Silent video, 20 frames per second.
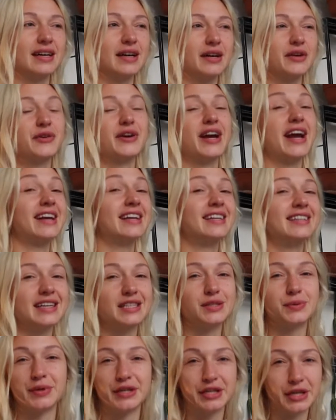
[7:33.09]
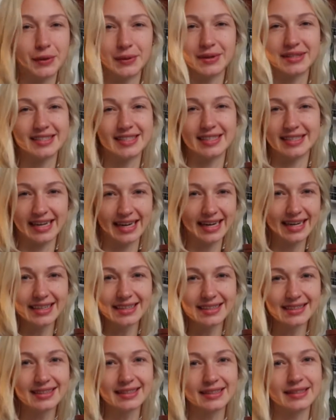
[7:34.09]
created as we know it
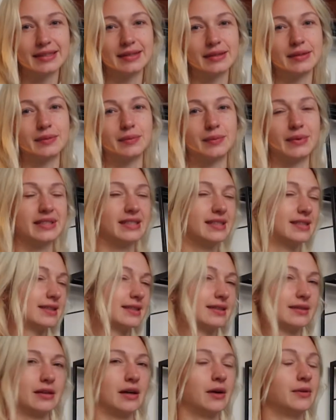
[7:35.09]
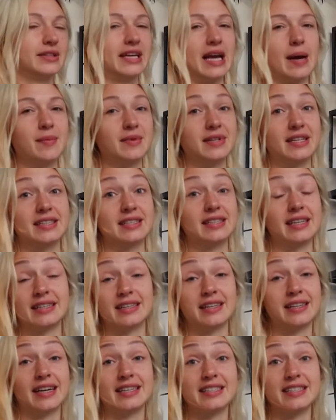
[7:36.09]
today, which only happened in
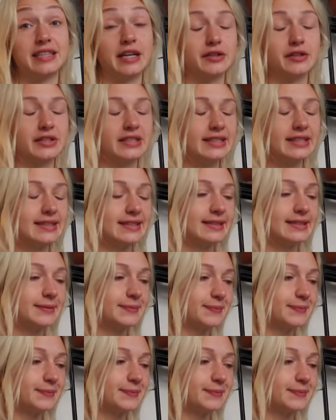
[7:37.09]
the 1900s.